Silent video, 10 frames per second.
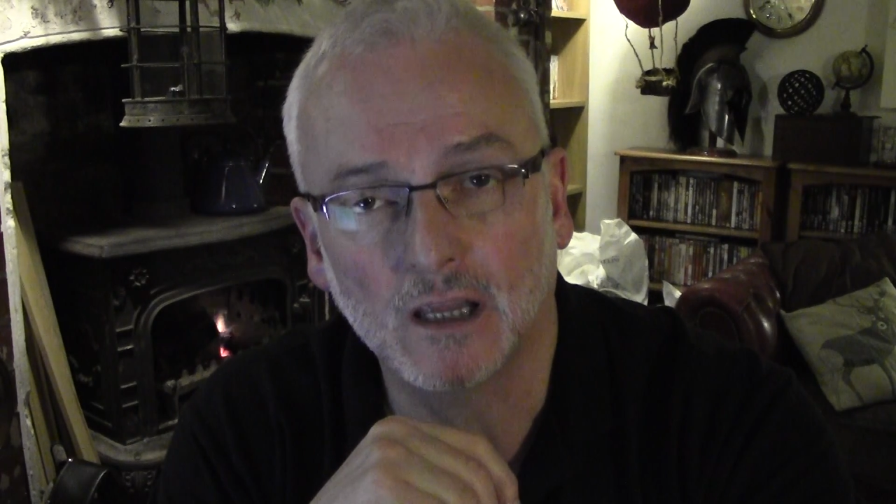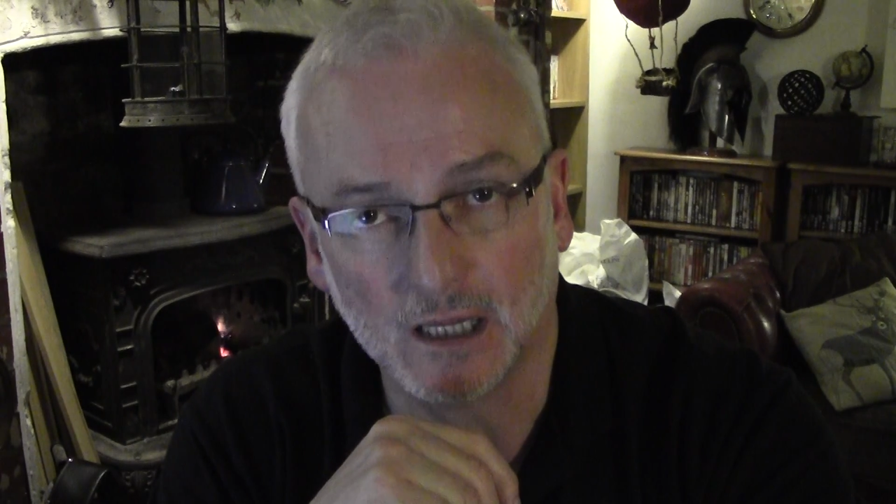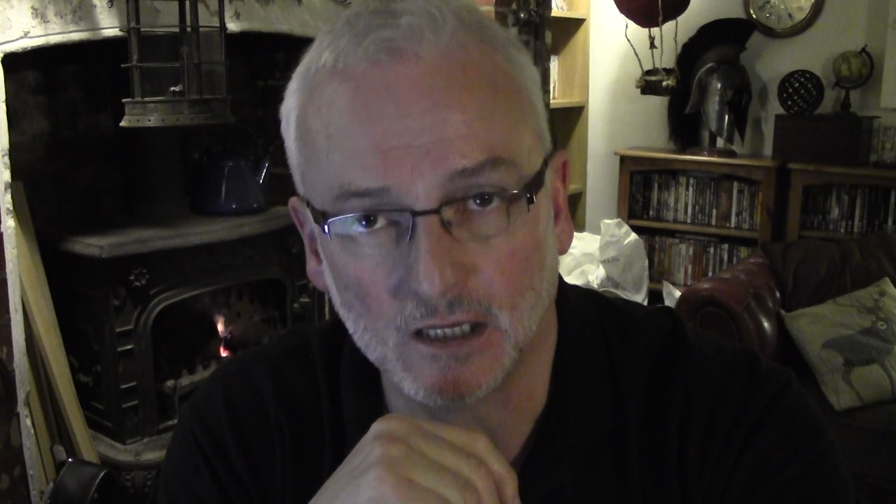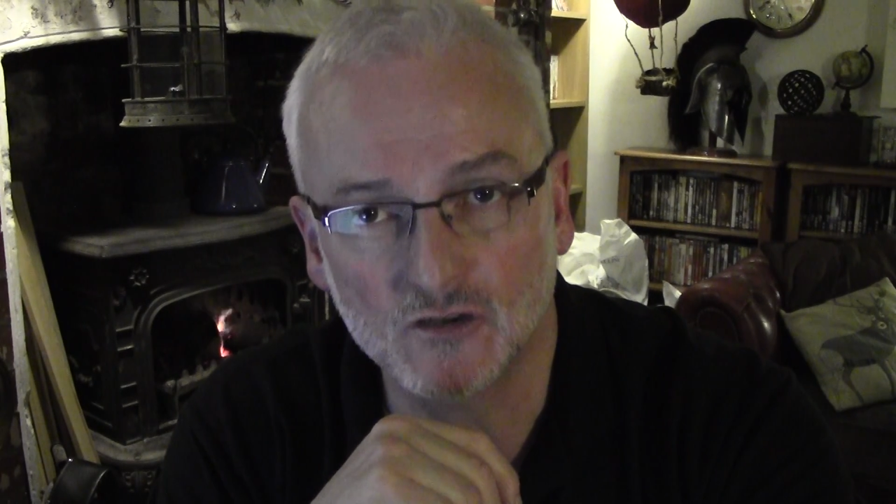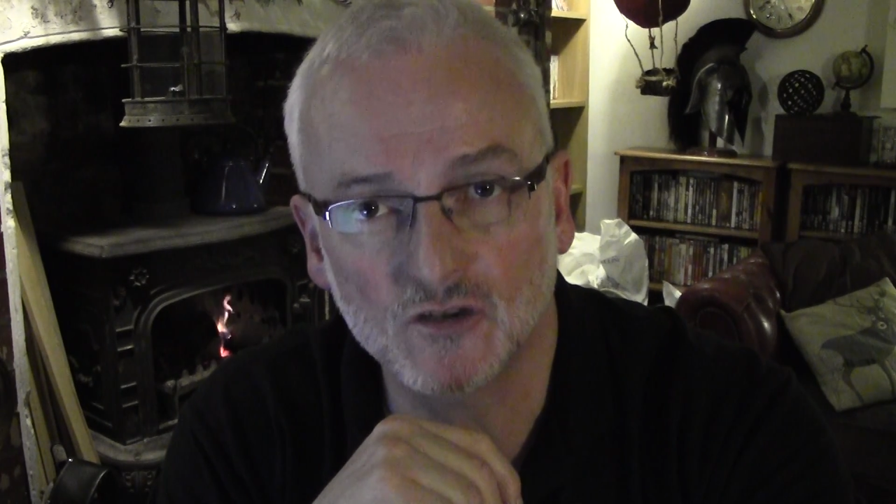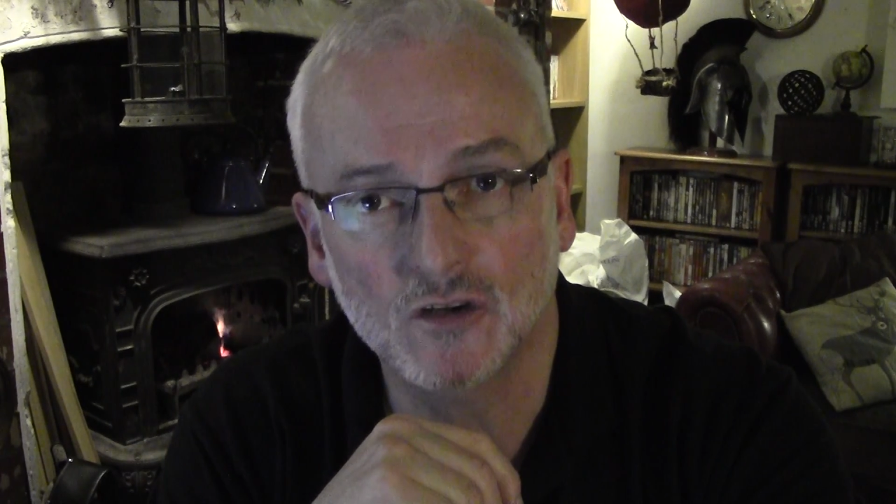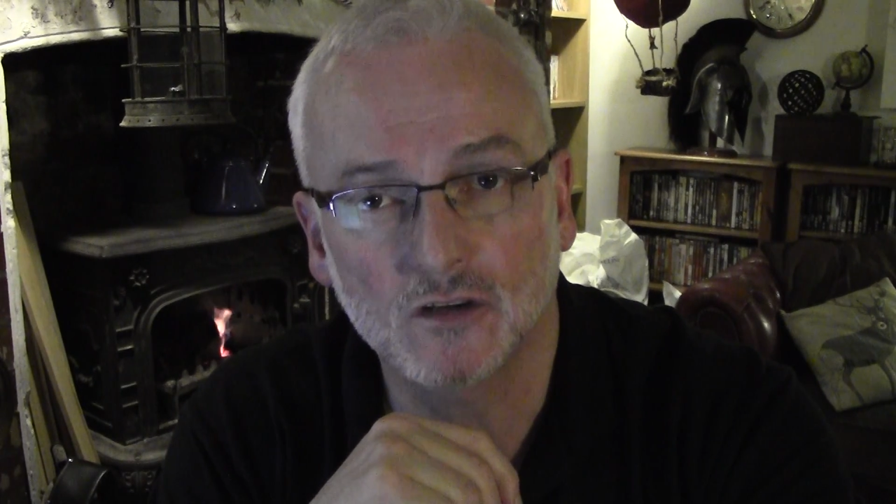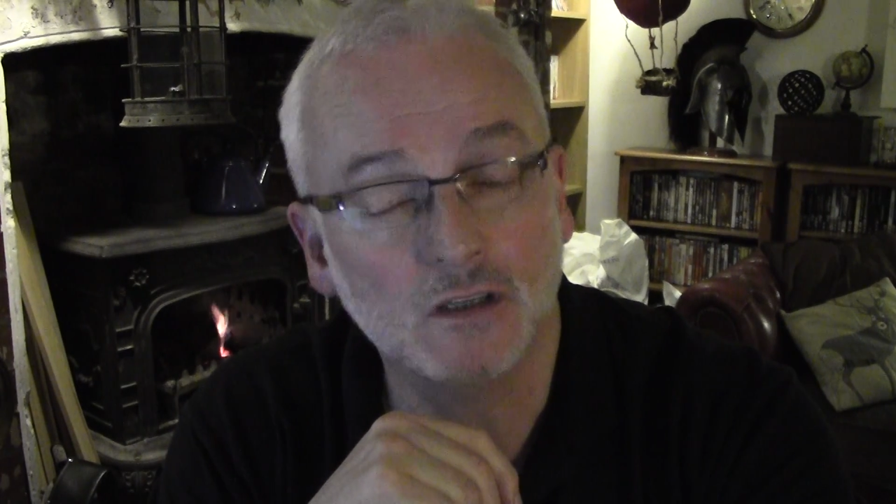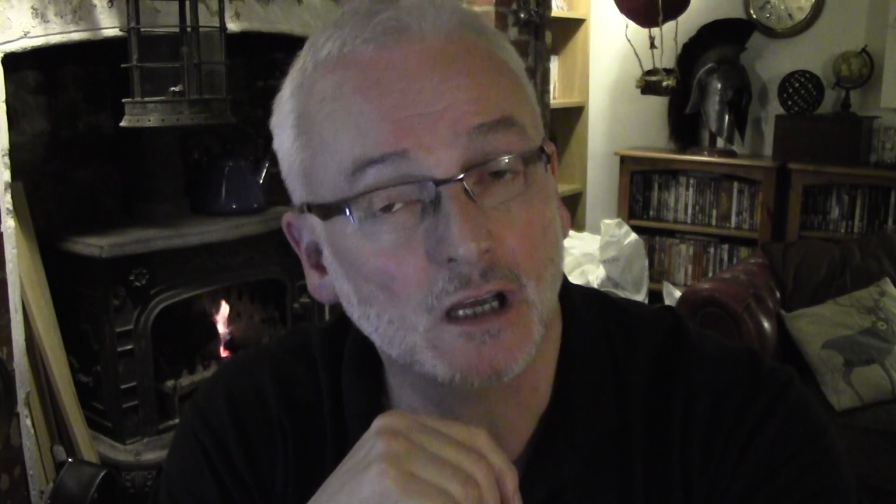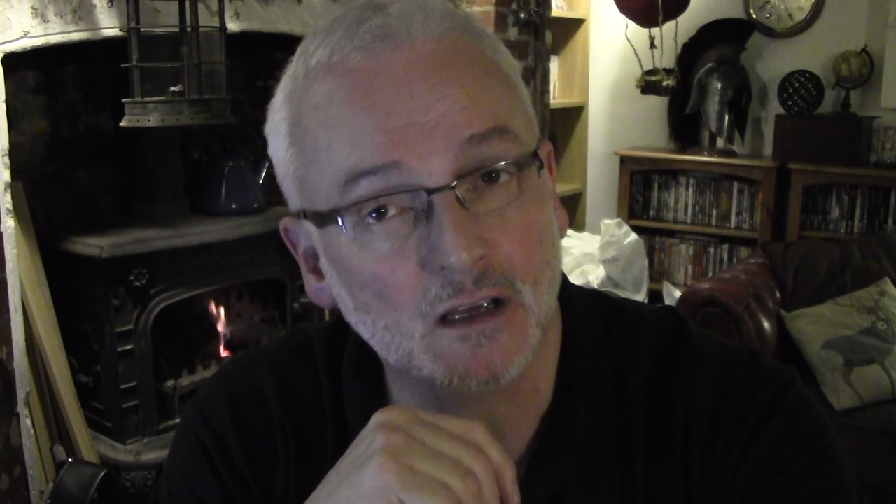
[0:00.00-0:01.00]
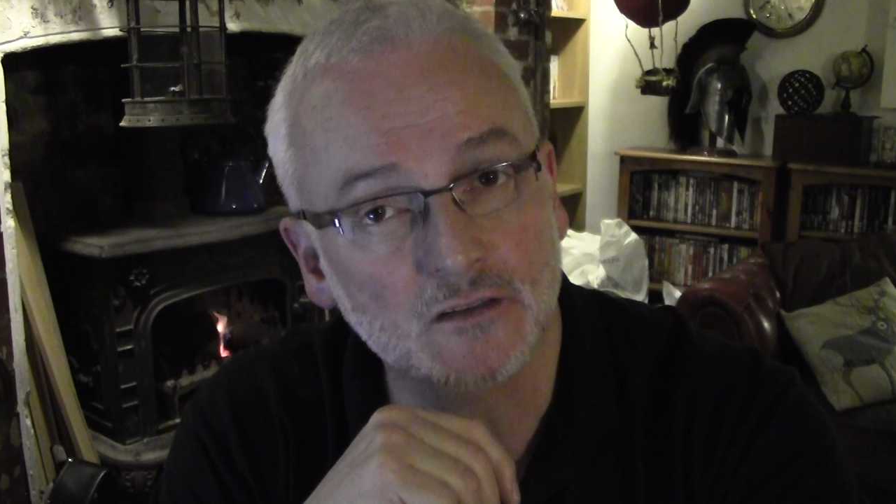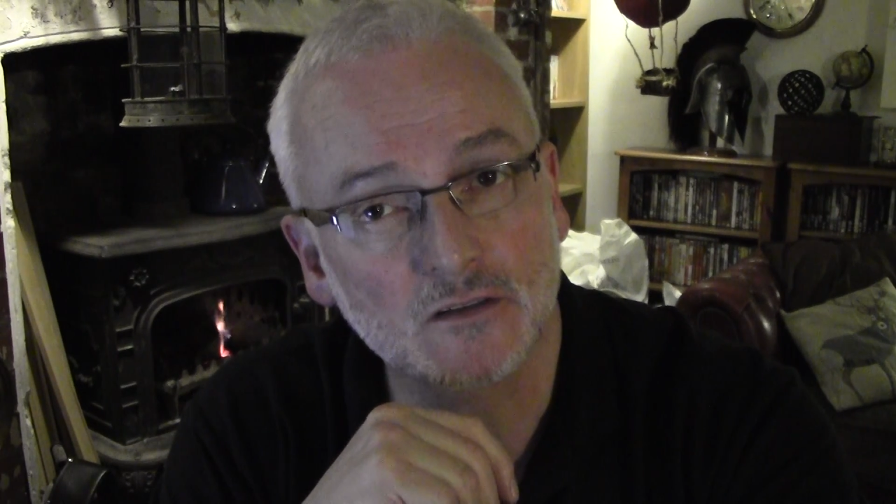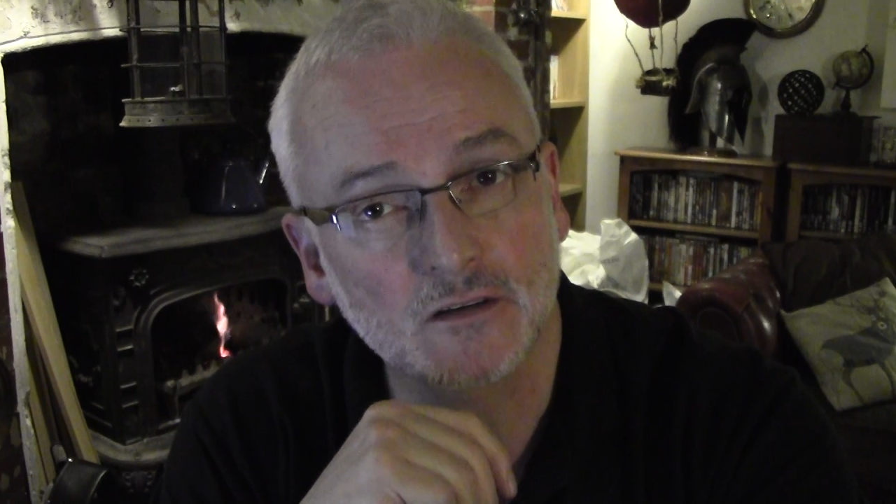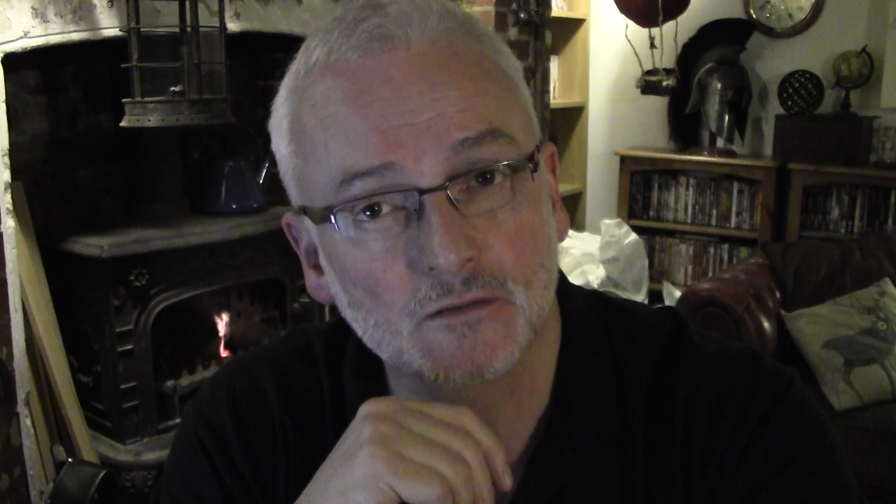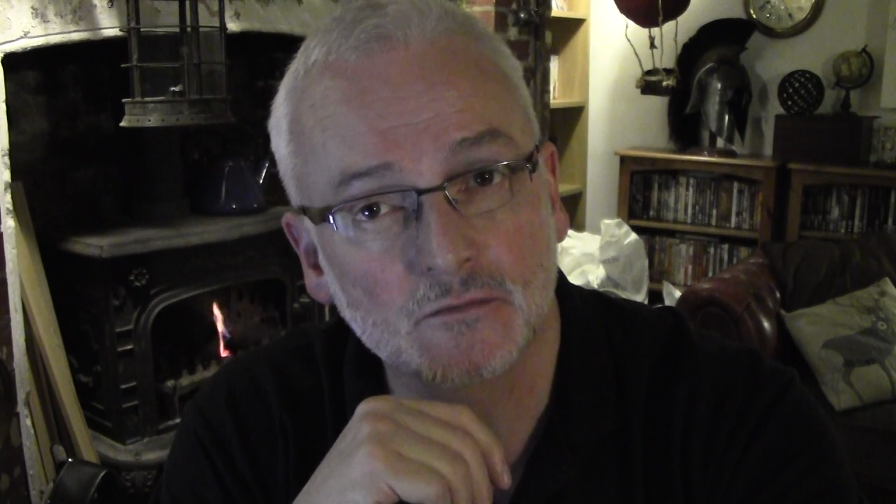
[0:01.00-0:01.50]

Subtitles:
each task.